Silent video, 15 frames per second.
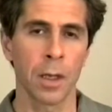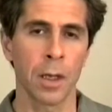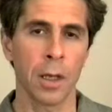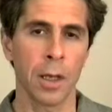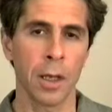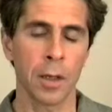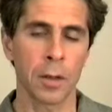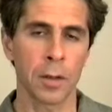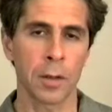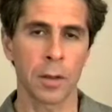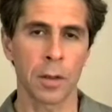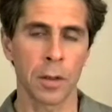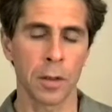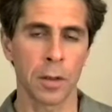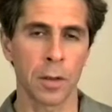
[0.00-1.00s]
And
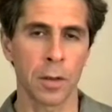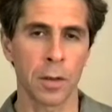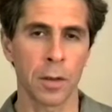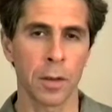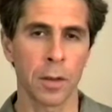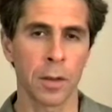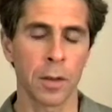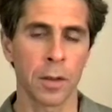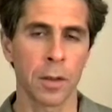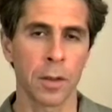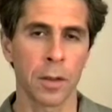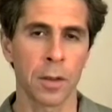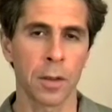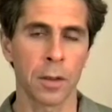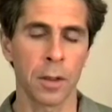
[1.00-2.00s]

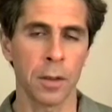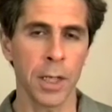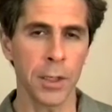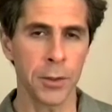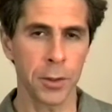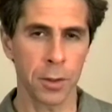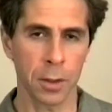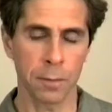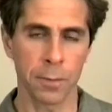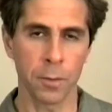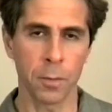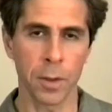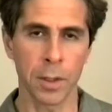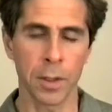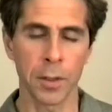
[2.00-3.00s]
the nature of the
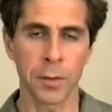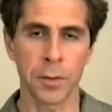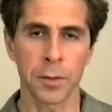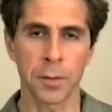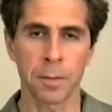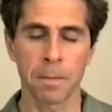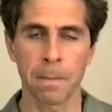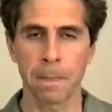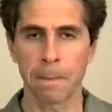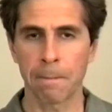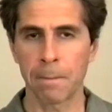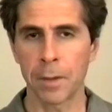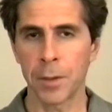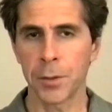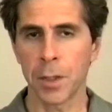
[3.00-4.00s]
witness
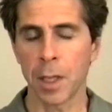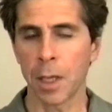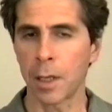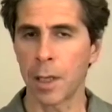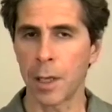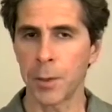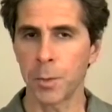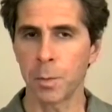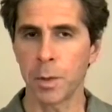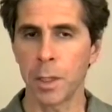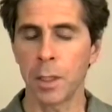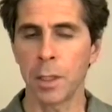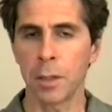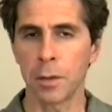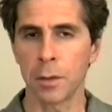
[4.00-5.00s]
is that as
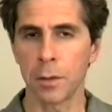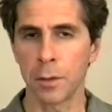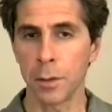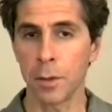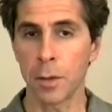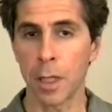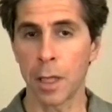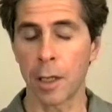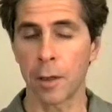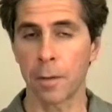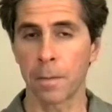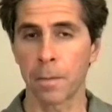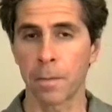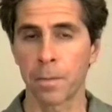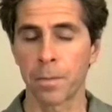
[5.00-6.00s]
we do that,
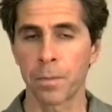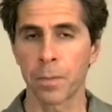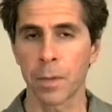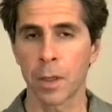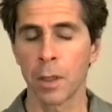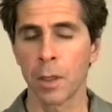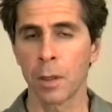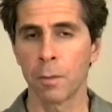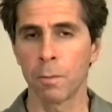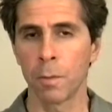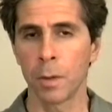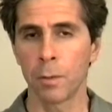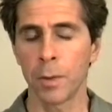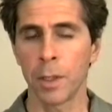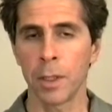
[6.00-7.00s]

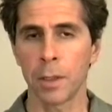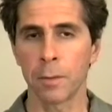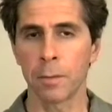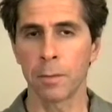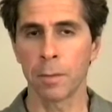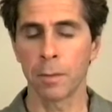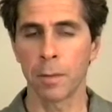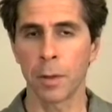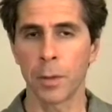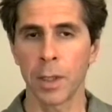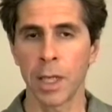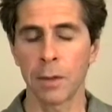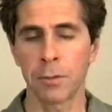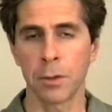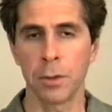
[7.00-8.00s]
what we
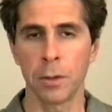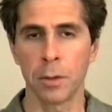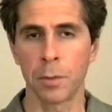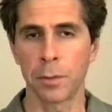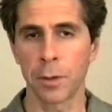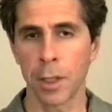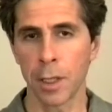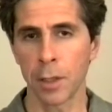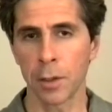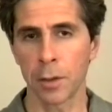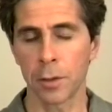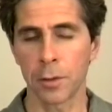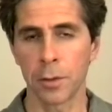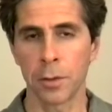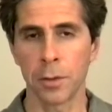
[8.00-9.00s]
have to do
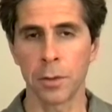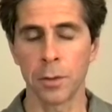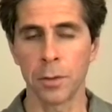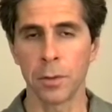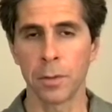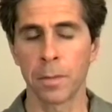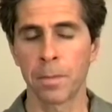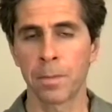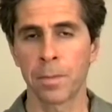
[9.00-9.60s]
prior to